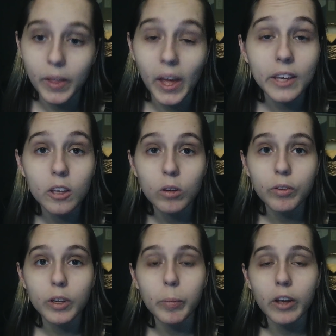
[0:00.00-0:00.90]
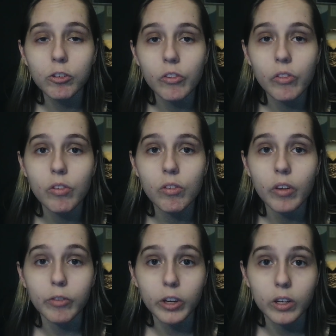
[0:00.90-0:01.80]
thank you for your patience
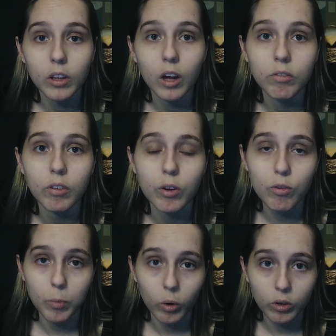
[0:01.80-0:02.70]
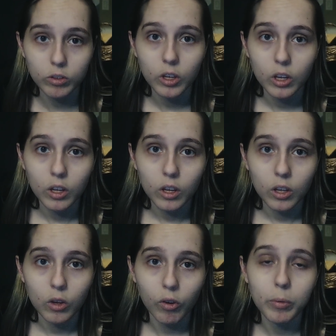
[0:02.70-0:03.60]
and for your love and your support.
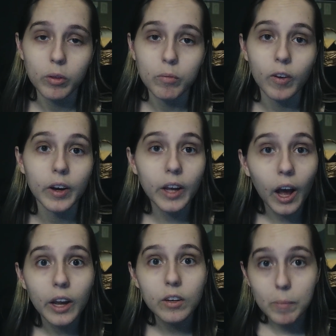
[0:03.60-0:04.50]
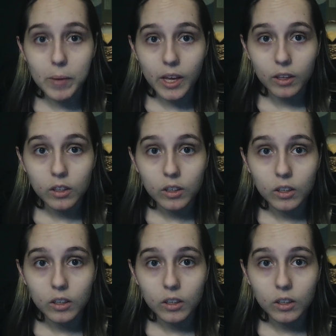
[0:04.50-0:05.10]
You've all been very kind to me